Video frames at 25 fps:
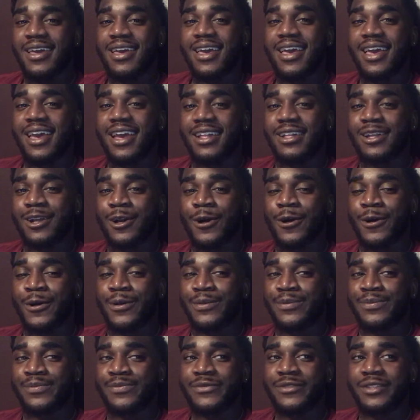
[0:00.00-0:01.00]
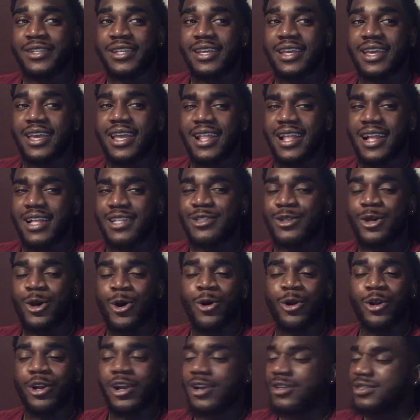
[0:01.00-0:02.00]
and and I
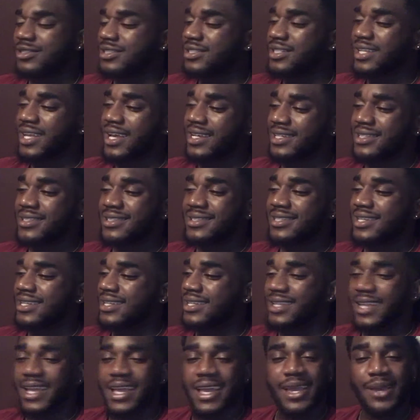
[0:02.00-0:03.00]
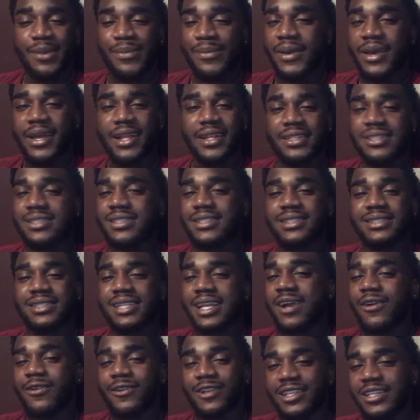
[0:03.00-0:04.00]
told her I was just like, today, man, it's just
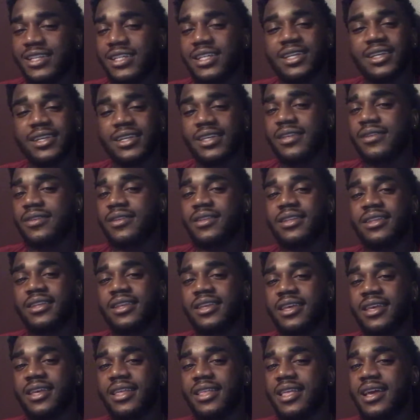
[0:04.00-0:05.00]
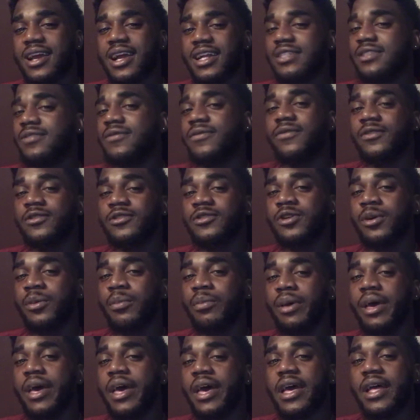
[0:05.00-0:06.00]
not really good. I just feel so
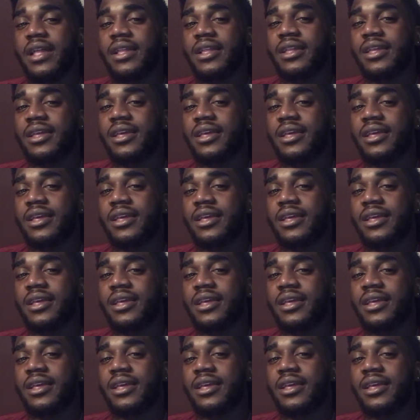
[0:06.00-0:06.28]
bad.